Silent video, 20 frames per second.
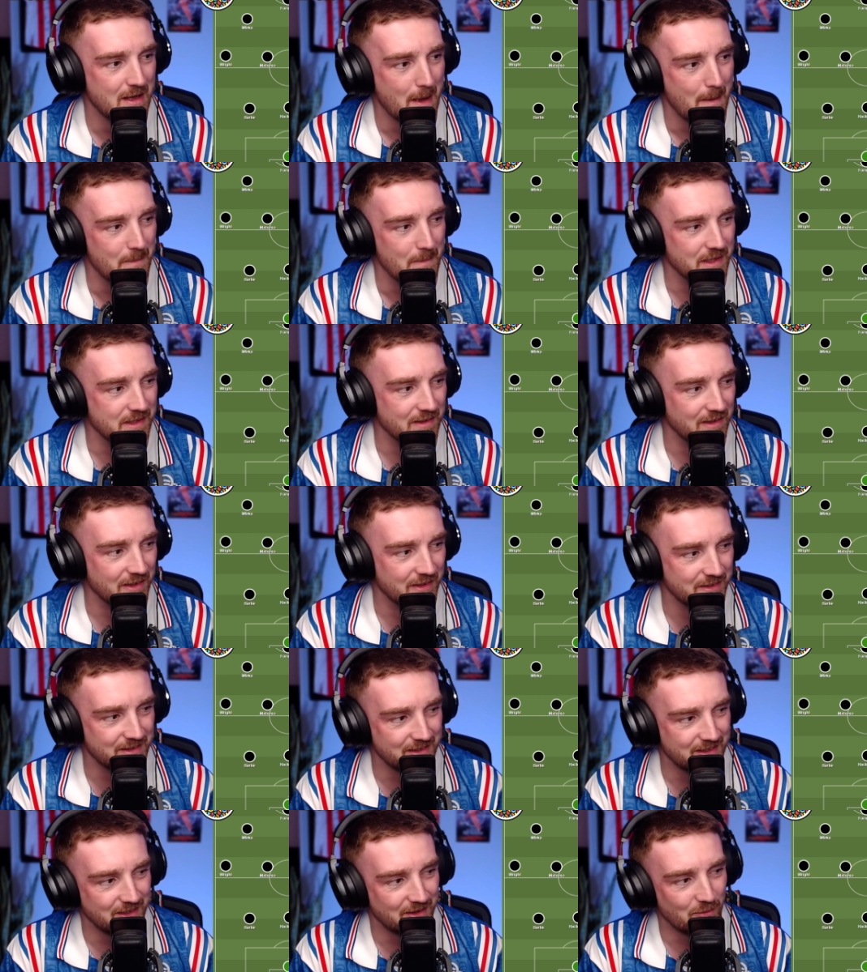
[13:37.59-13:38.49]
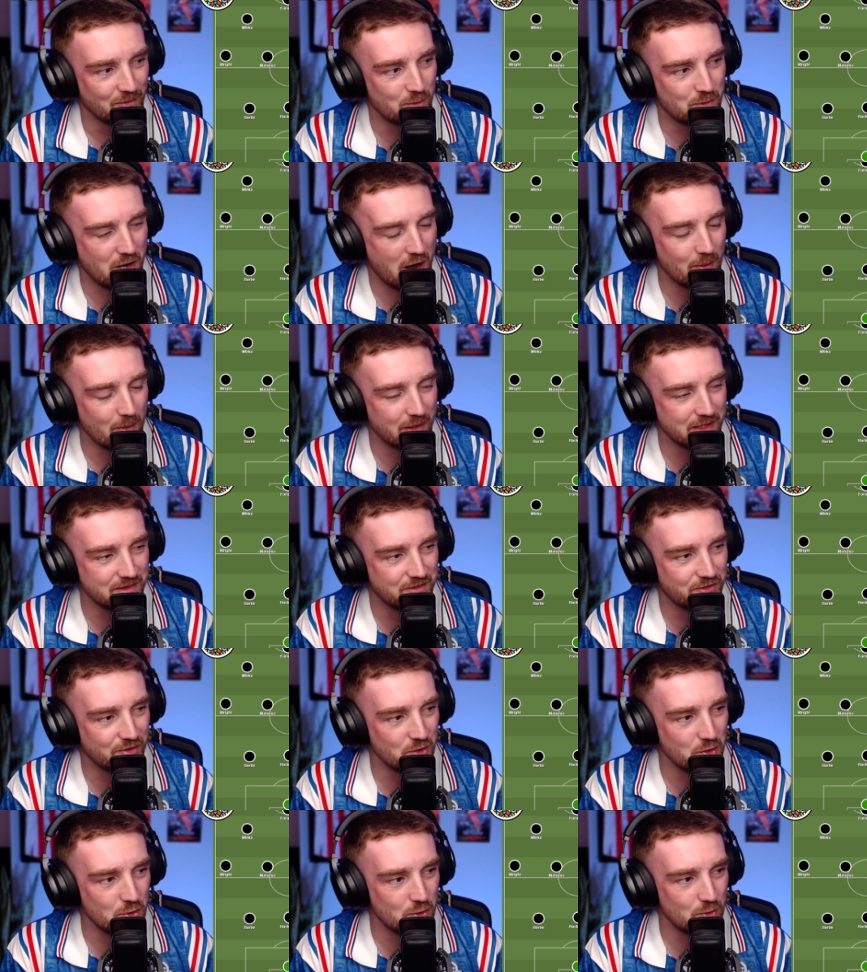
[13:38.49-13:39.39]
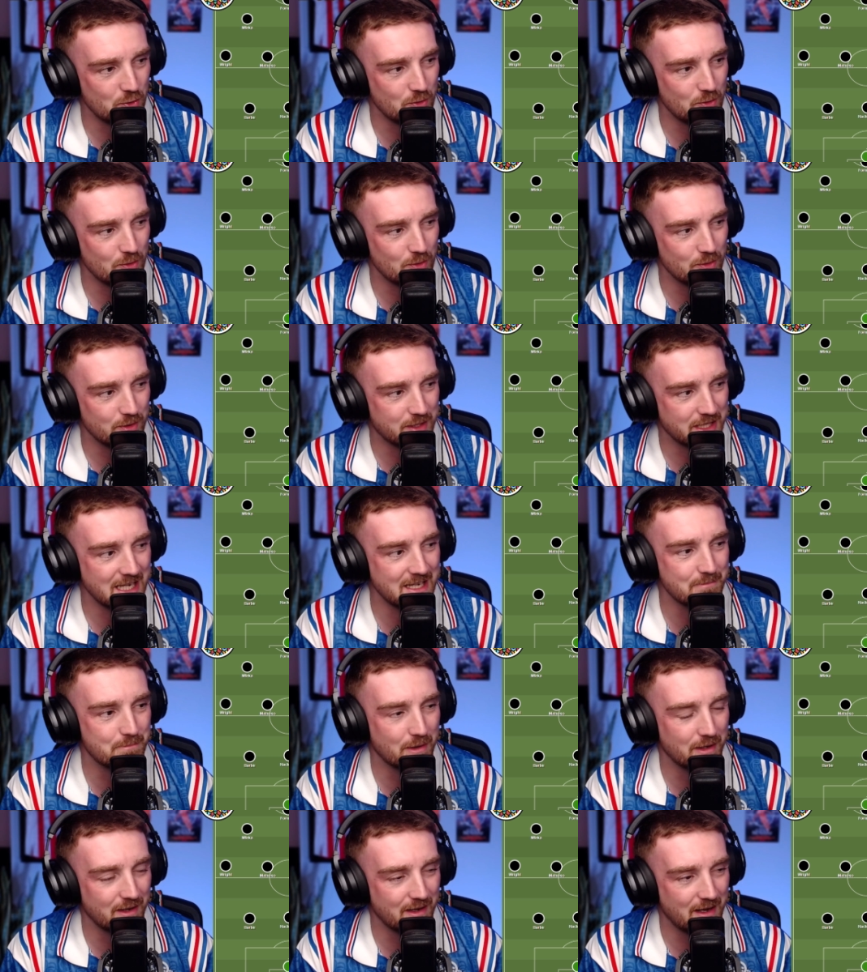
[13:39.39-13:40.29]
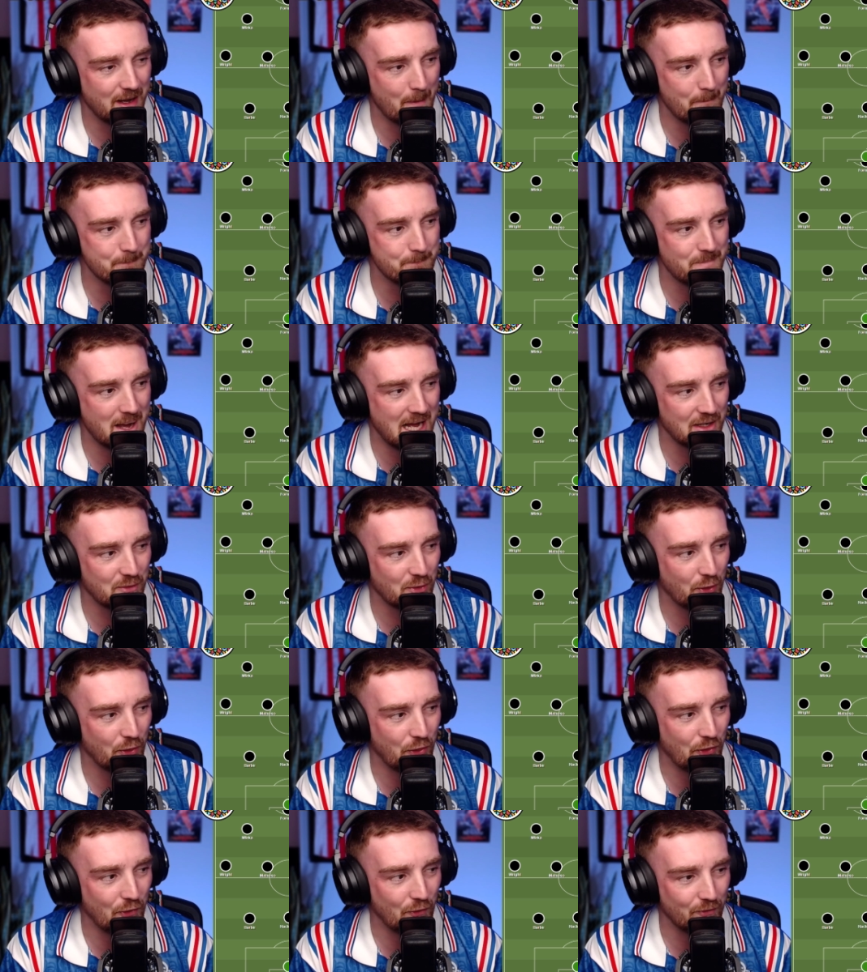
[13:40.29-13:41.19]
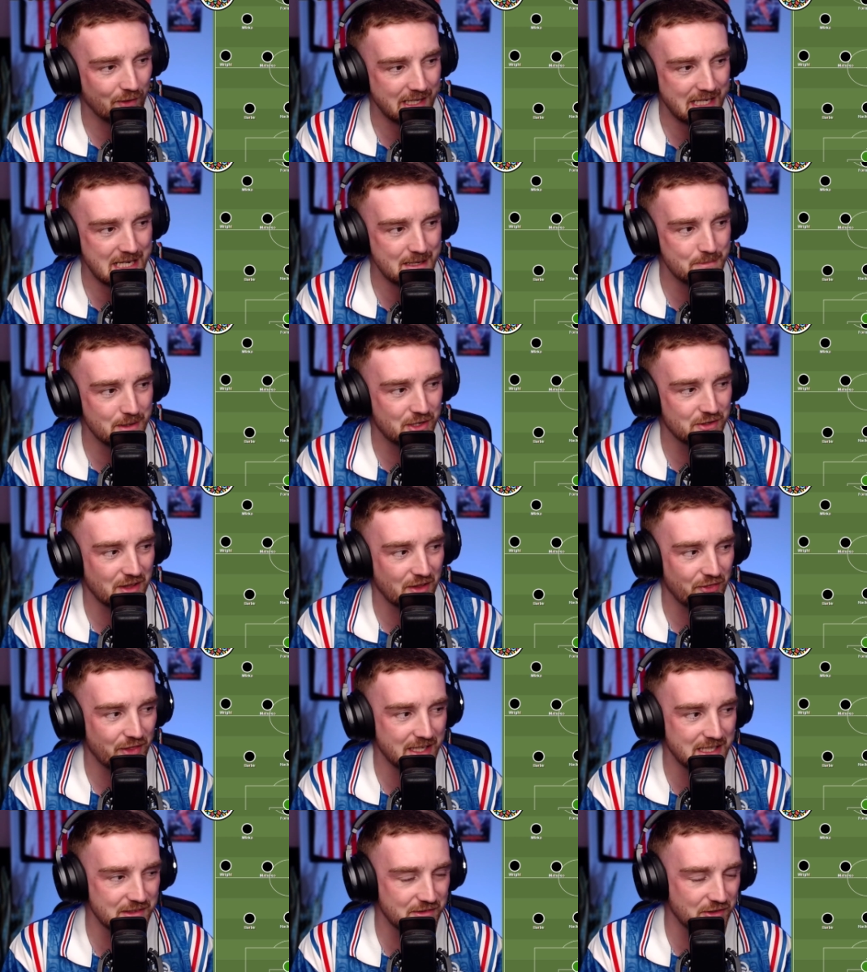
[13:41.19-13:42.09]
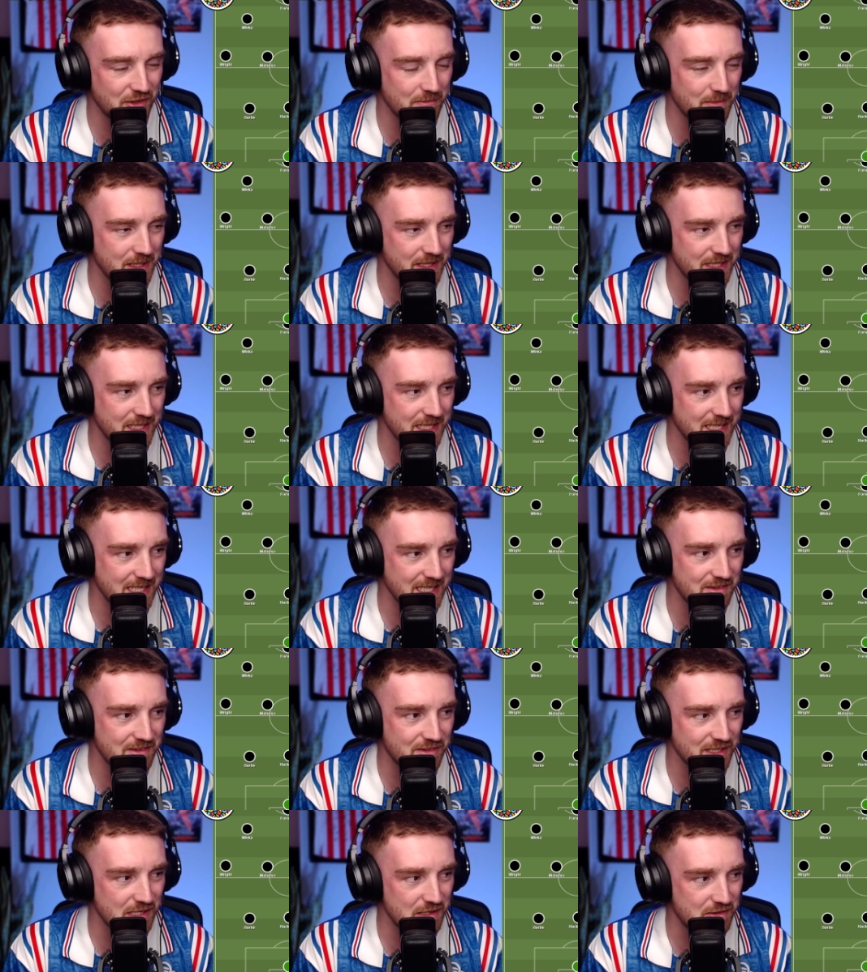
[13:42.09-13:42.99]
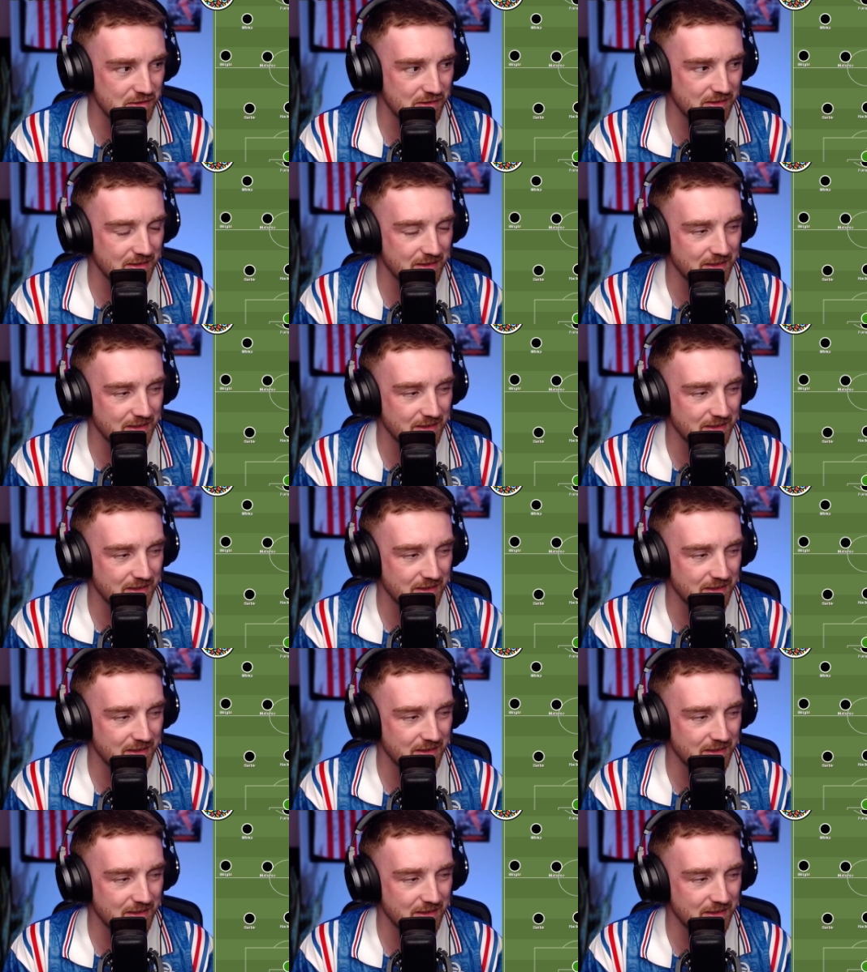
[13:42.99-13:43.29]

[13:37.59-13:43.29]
But Dylan, we'll go into keeper and back three because I think it's going to be the easiest,